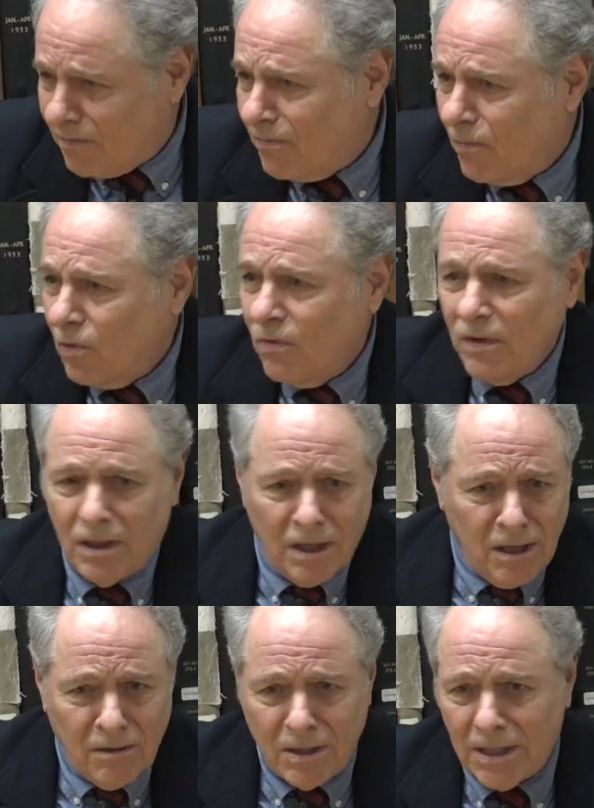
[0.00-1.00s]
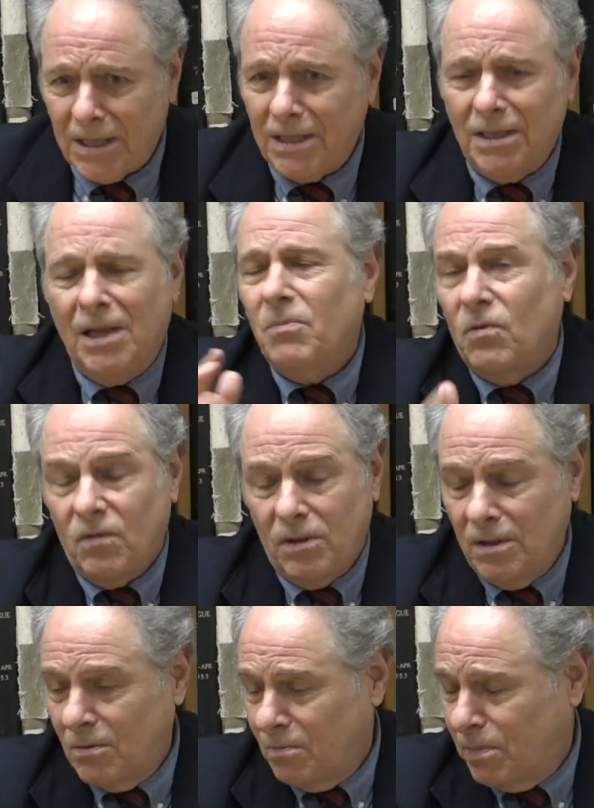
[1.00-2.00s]
movie theater tickets not movie
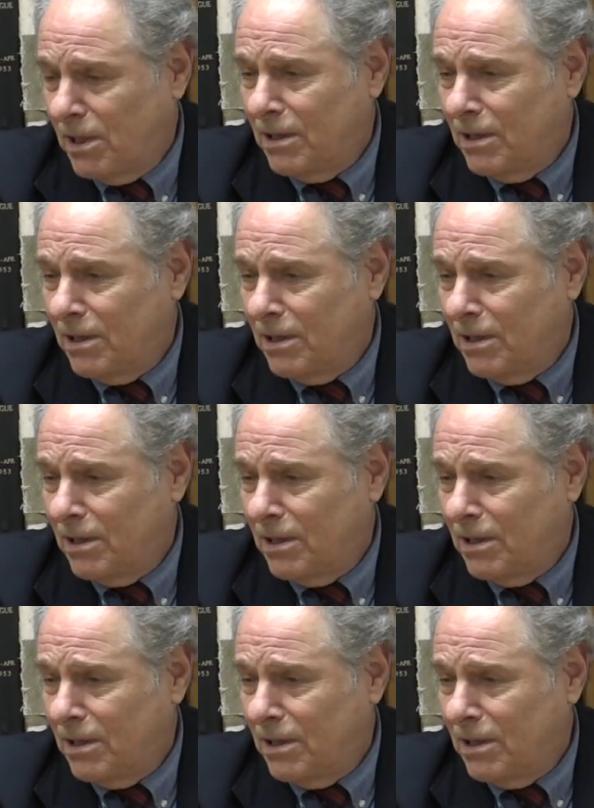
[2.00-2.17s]
theater